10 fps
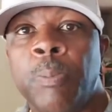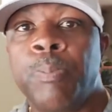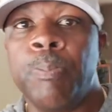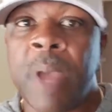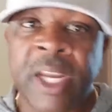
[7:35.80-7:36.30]

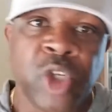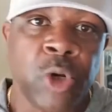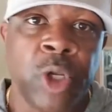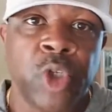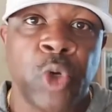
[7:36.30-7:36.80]
Make
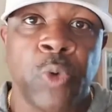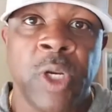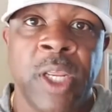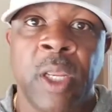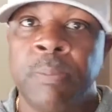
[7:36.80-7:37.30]
sure you're
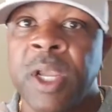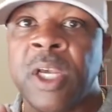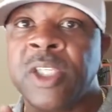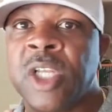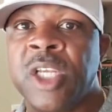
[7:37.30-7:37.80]
tuning in
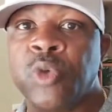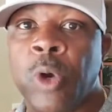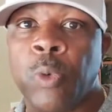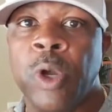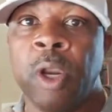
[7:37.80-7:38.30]
because guess
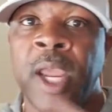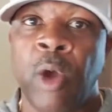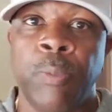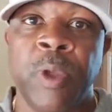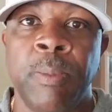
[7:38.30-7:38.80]
what? We're going to
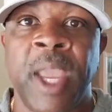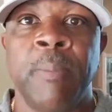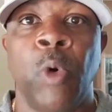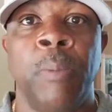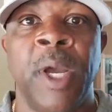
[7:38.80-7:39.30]
help you make
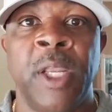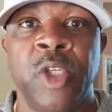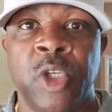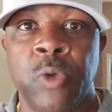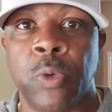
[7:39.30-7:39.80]
more money
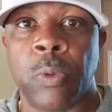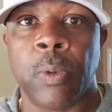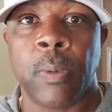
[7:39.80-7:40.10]
too.